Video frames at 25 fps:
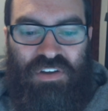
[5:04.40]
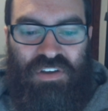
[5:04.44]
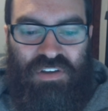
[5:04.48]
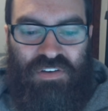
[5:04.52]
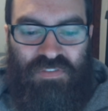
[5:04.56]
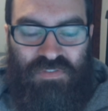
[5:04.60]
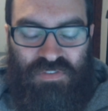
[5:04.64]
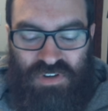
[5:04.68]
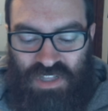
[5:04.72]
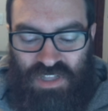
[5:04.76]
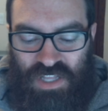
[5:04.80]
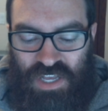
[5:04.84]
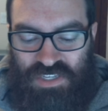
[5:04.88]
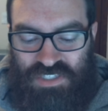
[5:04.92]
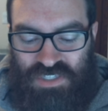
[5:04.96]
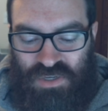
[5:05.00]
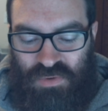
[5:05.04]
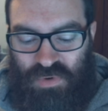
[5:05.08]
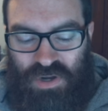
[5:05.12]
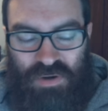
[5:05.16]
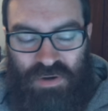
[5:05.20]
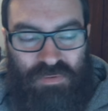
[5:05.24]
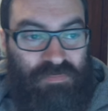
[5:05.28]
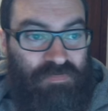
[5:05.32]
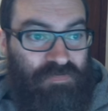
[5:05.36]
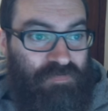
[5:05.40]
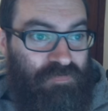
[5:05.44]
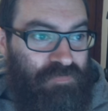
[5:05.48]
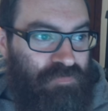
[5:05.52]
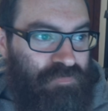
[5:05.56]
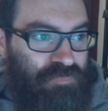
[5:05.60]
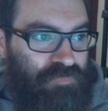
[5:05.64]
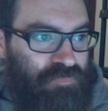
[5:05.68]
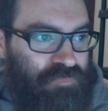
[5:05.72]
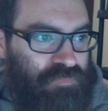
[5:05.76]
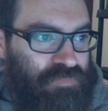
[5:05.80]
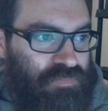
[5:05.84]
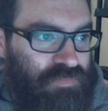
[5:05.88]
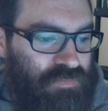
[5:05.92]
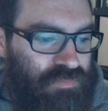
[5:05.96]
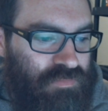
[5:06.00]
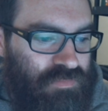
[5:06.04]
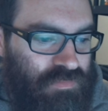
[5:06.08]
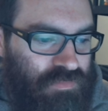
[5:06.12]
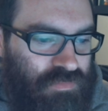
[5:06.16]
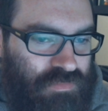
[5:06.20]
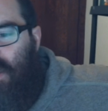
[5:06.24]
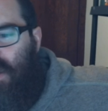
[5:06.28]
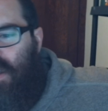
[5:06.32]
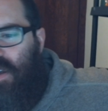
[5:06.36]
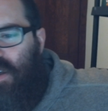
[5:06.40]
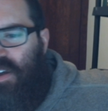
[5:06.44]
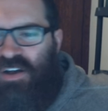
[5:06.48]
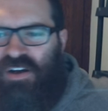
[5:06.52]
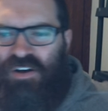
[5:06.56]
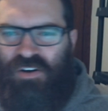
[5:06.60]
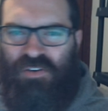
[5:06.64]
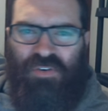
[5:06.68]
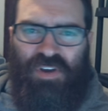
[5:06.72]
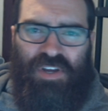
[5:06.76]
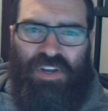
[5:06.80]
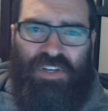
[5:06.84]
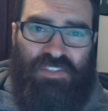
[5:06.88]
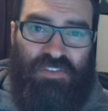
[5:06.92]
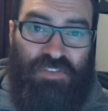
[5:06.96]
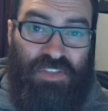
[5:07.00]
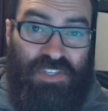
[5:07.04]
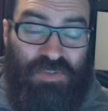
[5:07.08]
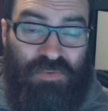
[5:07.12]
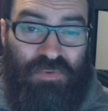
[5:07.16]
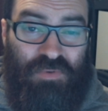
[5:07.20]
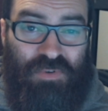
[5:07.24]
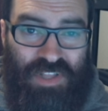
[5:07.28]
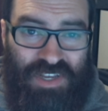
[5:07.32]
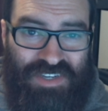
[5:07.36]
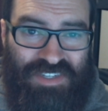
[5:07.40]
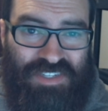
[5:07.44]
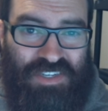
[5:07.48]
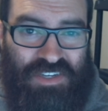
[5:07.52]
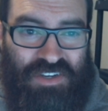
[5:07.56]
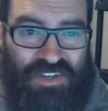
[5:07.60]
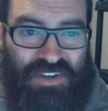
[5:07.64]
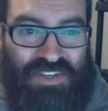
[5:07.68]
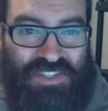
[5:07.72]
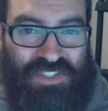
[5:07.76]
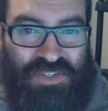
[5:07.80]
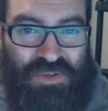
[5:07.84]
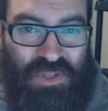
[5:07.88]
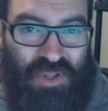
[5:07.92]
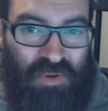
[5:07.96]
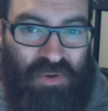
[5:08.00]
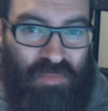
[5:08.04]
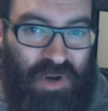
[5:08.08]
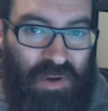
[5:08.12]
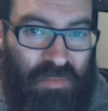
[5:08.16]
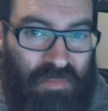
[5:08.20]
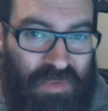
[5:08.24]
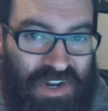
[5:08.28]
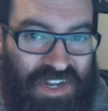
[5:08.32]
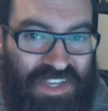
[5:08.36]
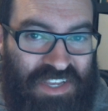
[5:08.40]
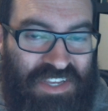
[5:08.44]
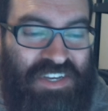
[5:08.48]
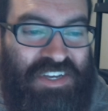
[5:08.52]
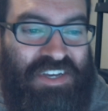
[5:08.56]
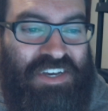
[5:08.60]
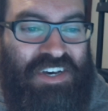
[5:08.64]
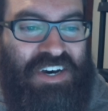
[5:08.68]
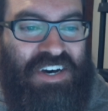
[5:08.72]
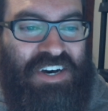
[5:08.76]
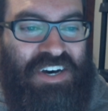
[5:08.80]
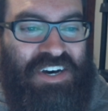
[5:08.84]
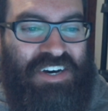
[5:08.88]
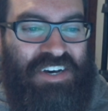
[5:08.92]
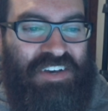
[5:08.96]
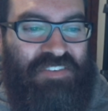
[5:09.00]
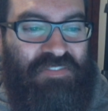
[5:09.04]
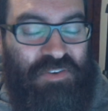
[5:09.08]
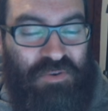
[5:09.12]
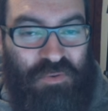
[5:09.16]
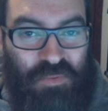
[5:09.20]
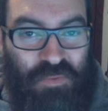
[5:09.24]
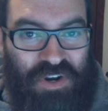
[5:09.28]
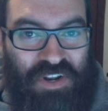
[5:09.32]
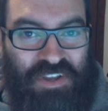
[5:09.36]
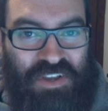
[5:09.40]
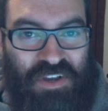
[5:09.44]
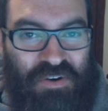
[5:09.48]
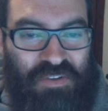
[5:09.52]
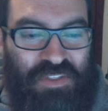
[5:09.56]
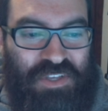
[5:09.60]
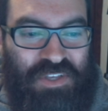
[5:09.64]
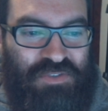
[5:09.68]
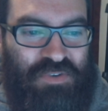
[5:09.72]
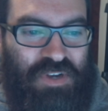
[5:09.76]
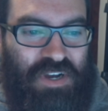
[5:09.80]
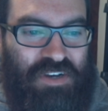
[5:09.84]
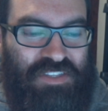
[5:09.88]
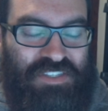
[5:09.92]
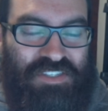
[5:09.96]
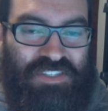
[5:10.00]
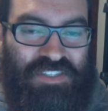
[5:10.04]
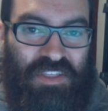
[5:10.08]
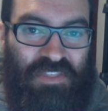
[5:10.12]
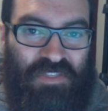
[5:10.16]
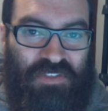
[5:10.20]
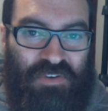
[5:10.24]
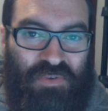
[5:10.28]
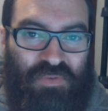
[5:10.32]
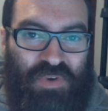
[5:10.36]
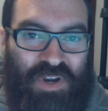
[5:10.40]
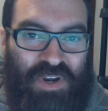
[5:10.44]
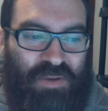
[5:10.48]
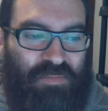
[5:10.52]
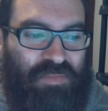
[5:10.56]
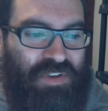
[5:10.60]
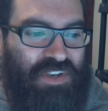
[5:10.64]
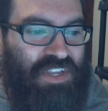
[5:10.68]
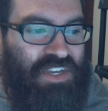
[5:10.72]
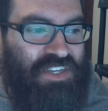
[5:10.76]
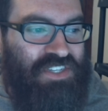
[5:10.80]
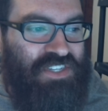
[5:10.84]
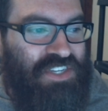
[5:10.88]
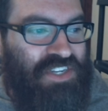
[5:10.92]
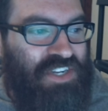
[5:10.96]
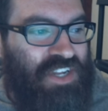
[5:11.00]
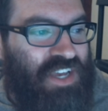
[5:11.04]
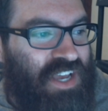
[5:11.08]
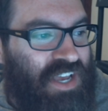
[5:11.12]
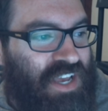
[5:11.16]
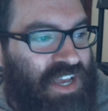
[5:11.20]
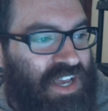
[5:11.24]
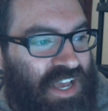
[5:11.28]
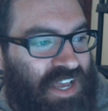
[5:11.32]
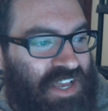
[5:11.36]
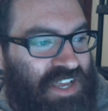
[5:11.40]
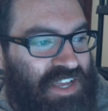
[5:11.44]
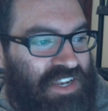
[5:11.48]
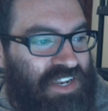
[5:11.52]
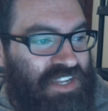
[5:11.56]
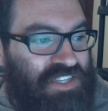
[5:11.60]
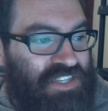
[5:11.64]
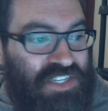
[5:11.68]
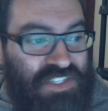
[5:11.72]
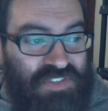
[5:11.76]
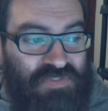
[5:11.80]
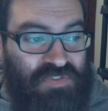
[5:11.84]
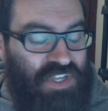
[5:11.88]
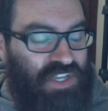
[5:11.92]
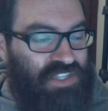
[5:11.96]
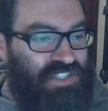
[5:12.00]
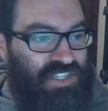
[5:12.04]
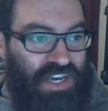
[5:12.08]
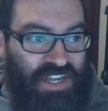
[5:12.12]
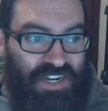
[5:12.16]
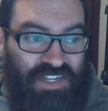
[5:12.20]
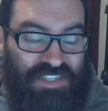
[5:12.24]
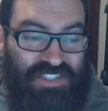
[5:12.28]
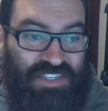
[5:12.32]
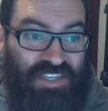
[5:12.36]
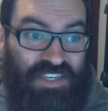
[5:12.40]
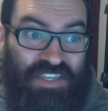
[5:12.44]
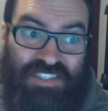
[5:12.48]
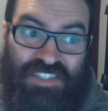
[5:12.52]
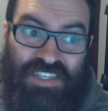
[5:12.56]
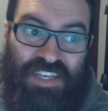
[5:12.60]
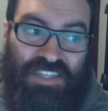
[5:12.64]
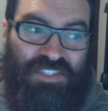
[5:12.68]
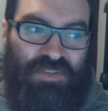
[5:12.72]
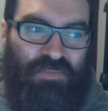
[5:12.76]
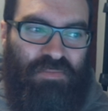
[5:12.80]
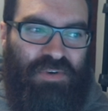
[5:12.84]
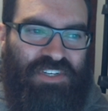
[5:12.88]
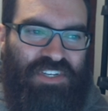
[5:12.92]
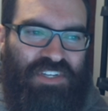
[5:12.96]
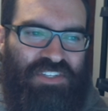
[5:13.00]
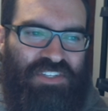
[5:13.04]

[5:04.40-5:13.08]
for Classic WoW. Alright, so this one will actually cost you a little bit of money. If you want to go this route, this is the third recommendation. And it's honestly, it's not so much that it's